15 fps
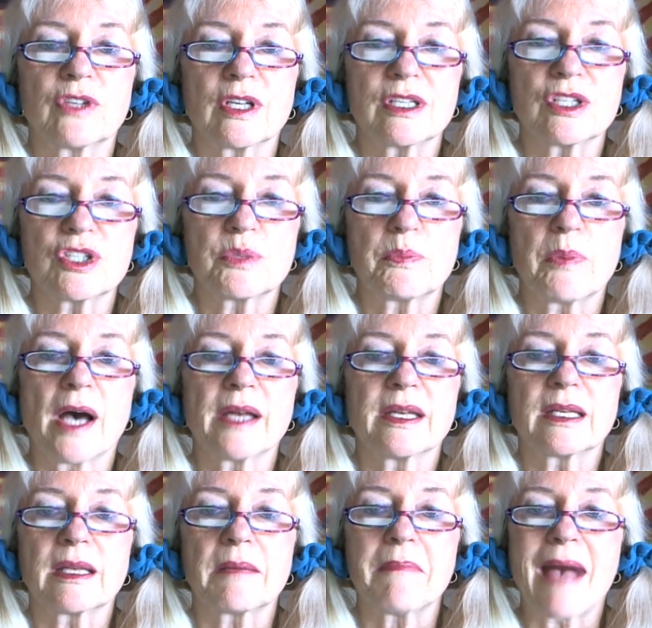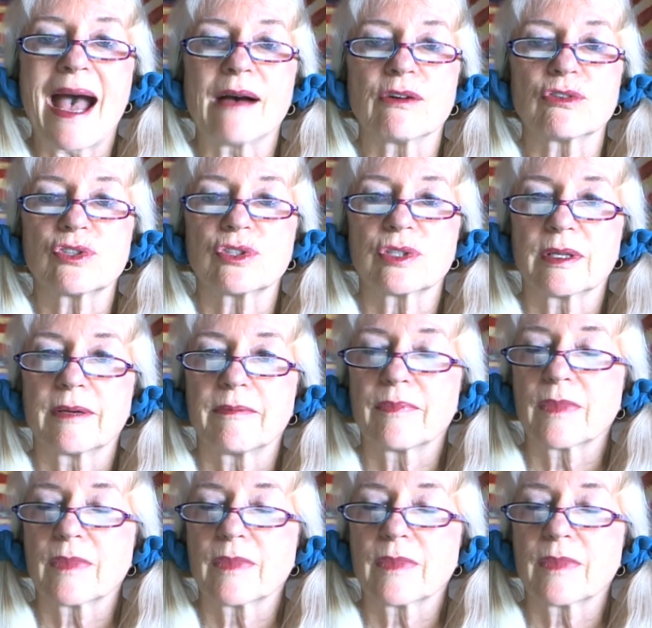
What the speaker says: and he spotted a mouse.